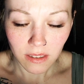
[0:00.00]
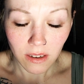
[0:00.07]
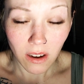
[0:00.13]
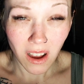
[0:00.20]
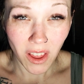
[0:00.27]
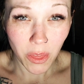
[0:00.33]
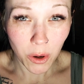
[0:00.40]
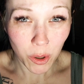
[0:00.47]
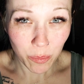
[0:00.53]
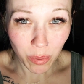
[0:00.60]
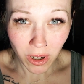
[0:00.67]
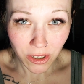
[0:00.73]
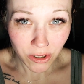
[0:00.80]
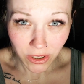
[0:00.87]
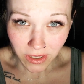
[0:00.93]
other
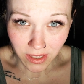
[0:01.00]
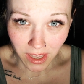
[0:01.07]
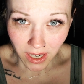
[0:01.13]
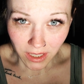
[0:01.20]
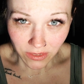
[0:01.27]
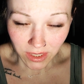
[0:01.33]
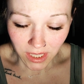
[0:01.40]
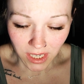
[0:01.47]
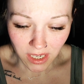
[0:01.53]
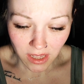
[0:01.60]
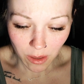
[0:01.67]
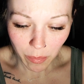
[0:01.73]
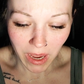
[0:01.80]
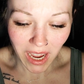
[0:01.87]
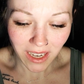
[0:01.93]
brushes that I've seen in
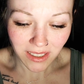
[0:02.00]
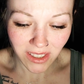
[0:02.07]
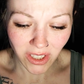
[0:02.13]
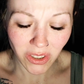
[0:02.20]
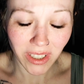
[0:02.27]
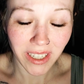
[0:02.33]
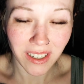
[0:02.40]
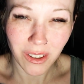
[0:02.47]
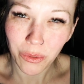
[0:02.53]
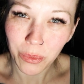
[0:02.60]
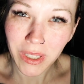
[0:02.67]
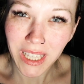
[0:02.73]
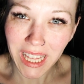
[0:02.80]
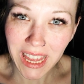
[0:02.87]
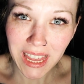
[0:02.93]
the past, they're like
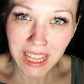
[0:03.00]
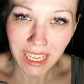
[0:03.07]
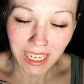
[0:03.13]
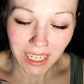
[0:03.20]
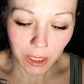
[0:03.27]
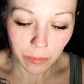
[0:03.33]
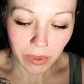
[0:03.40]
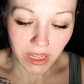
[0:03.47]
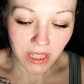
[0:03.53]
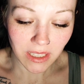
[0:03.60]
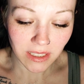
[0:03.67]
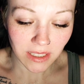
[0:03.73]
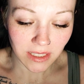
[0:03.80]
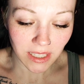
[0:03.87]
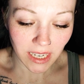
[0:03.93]
really thick. But
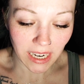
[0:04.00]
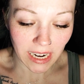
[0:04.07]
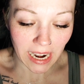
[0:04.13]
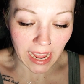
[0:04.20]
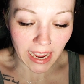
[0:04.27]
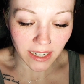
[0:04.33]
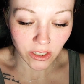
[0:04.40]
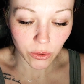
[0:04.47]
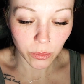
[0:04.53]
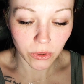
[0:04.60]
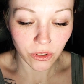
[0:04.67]
this is like an actual